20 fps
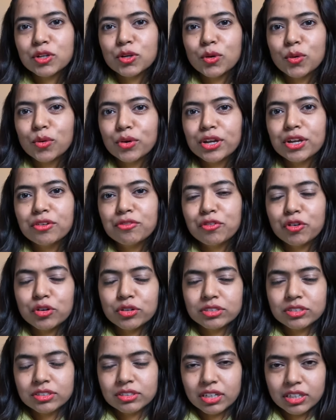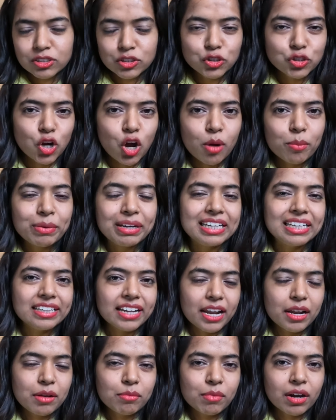looking for a job in
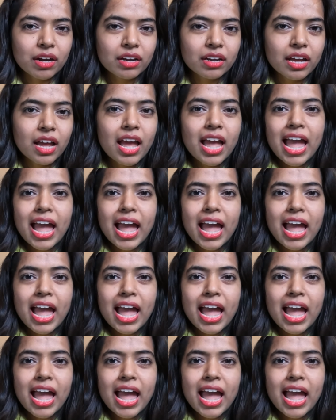Denmark